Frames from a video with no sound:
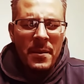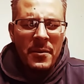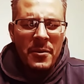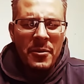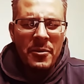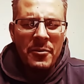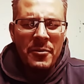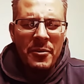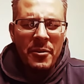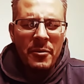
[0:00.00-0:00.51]

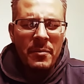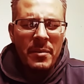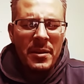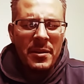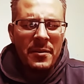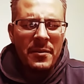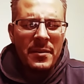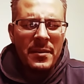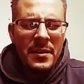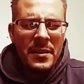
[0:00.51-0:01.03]
You know
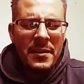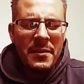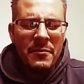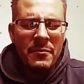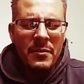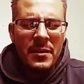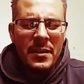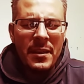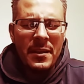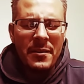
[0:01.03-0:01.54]
better than
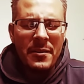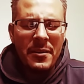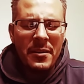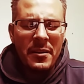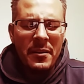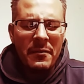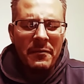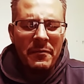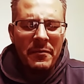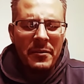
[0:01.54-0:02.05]
anyone how to
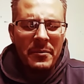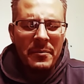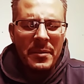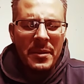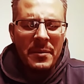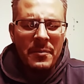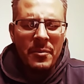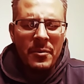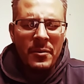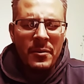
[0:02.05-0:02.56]
comfort
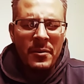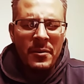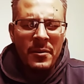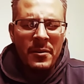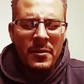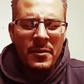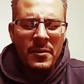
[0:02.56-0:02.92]
people.